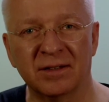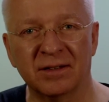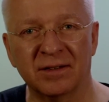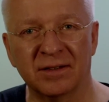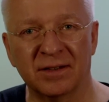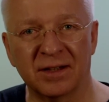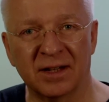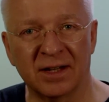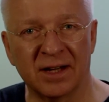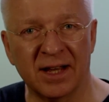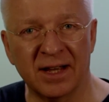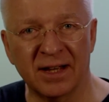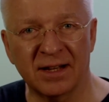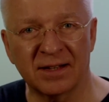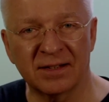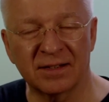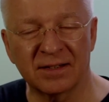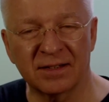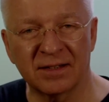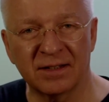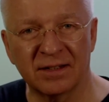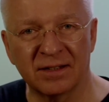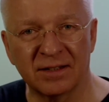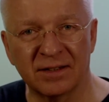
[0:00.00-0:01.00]
the
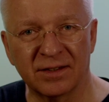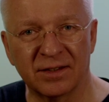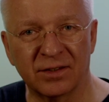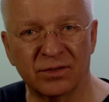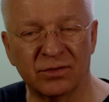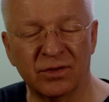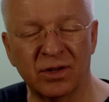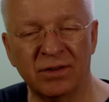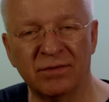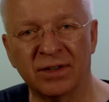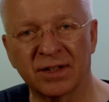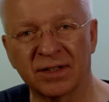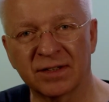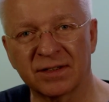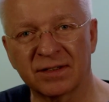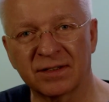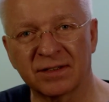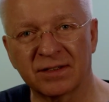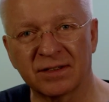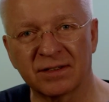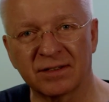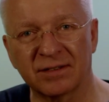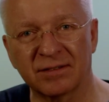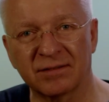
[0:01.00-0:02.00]
lakes, the
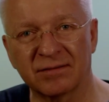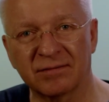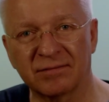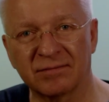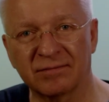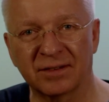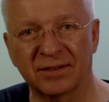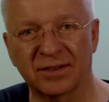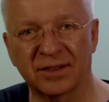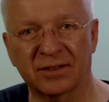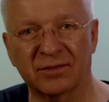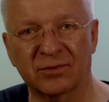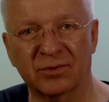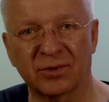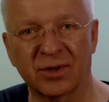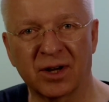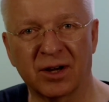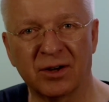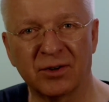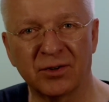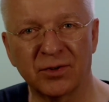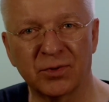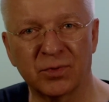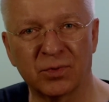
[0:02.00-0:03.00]
rivers, the
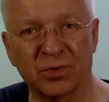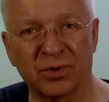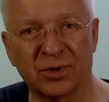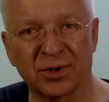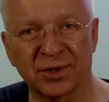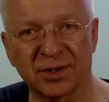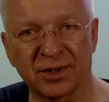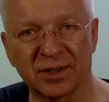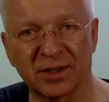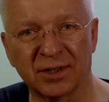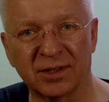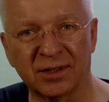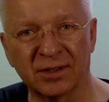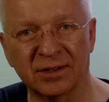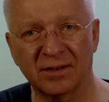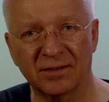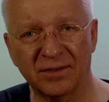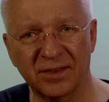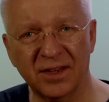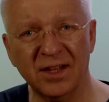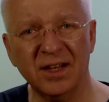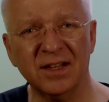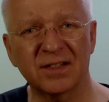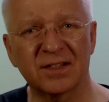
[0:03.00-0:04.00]
groundwater.
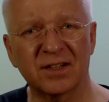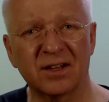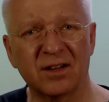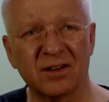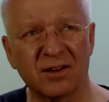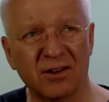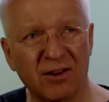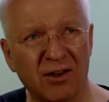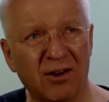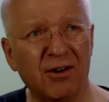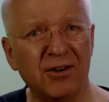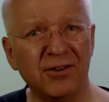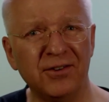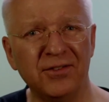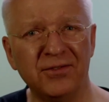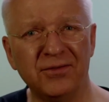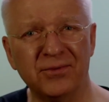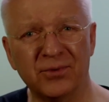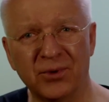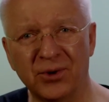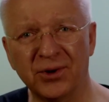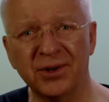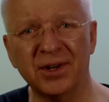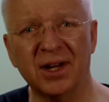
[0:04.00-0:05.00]
There's a lot of
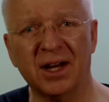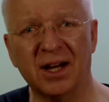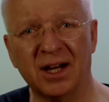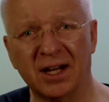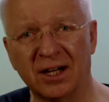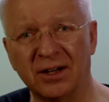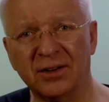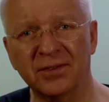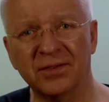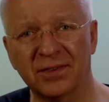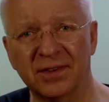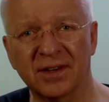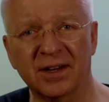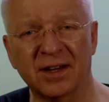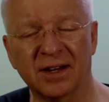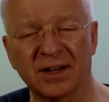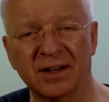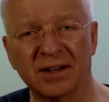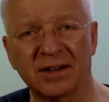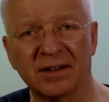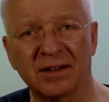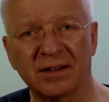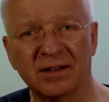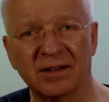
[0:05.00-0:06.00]
water out there.
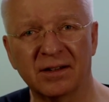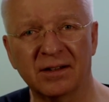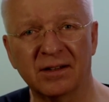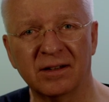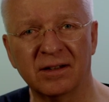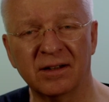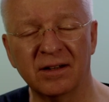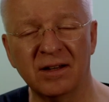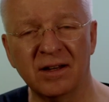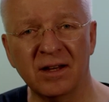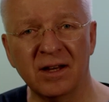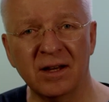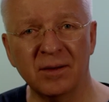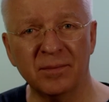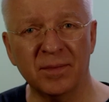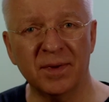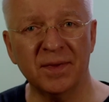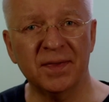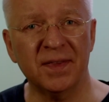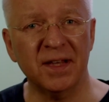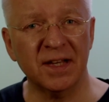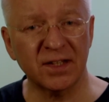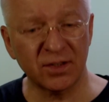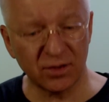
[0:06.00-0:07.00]

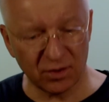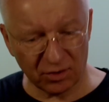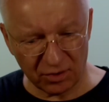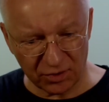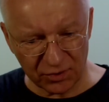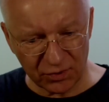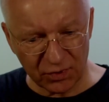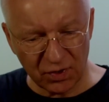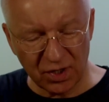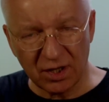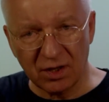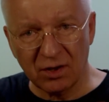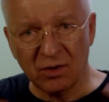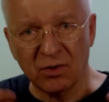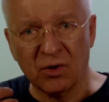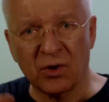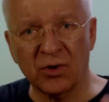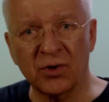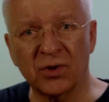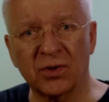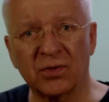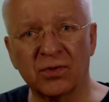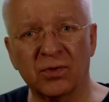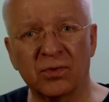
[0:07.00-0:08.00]
But there's also a
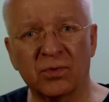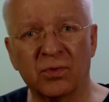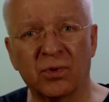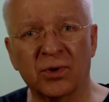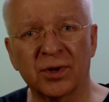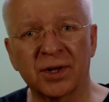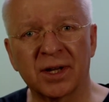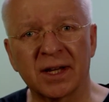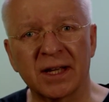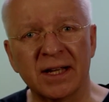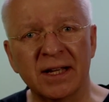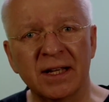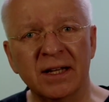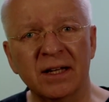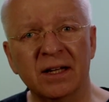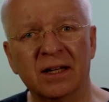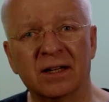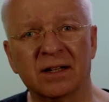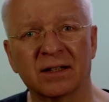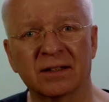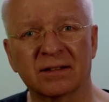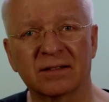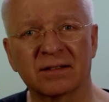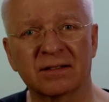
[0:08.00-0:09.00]
lot of water in
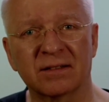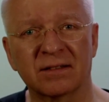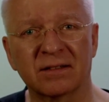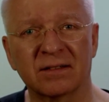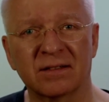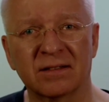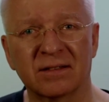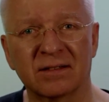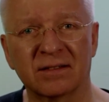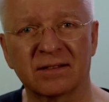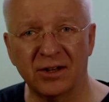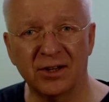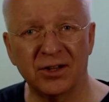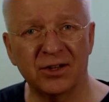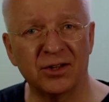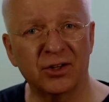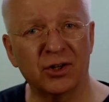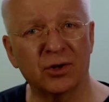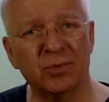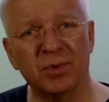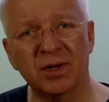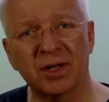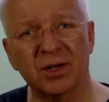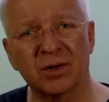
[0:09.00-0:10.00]
us. And
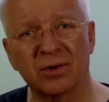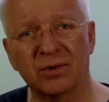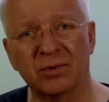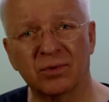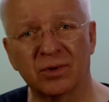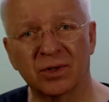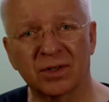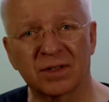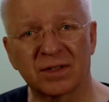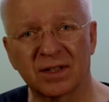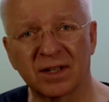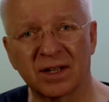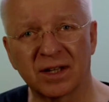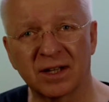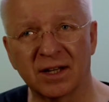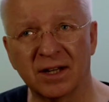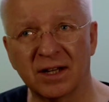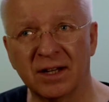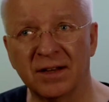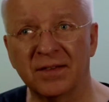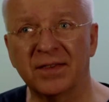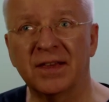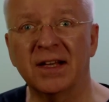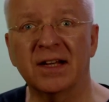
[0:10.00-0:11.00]
nobody would say
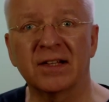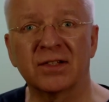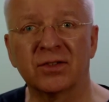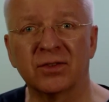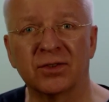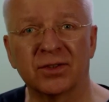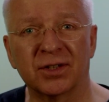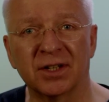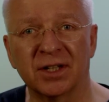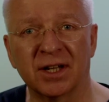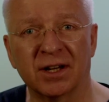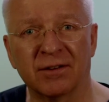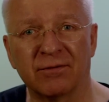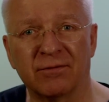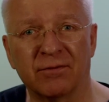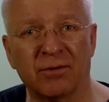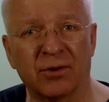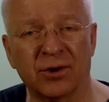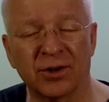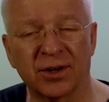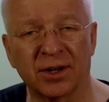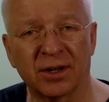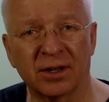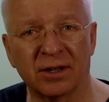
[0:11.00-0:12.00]
there's not enough
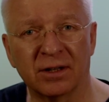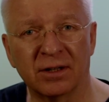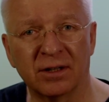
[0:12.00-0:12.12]
water.